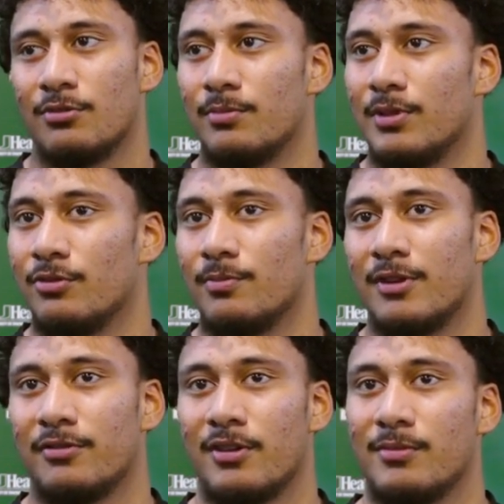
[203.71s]
I want to be with
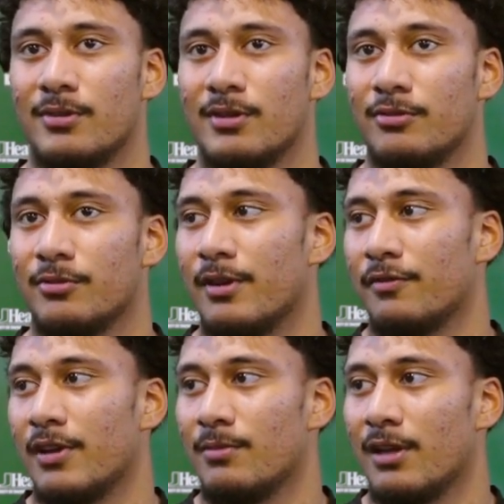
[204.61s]
my with my
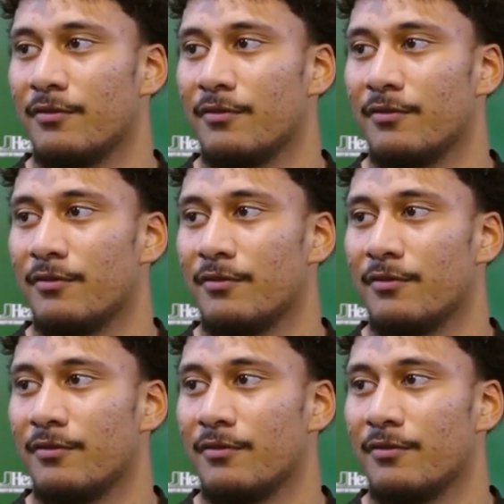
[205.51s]
family.